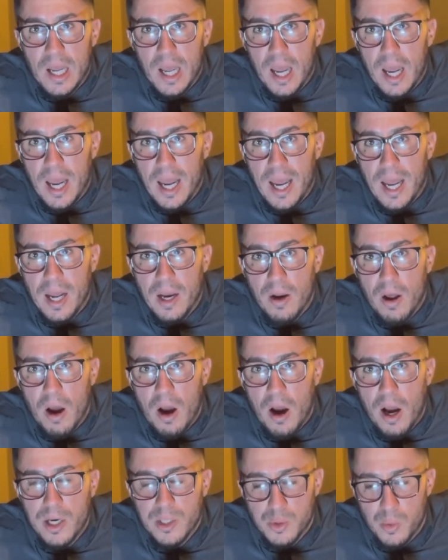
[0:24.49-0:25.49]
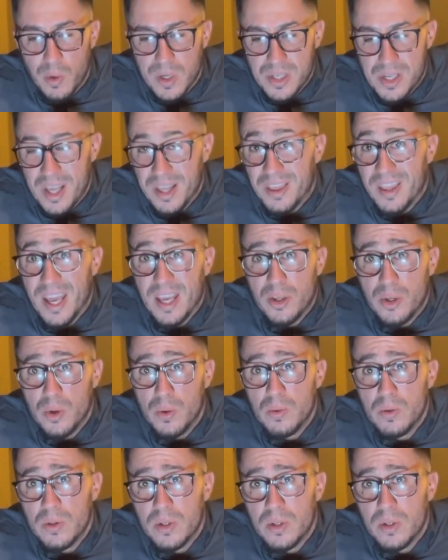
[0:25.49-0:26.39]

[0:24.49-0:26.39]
and I just want to say thank you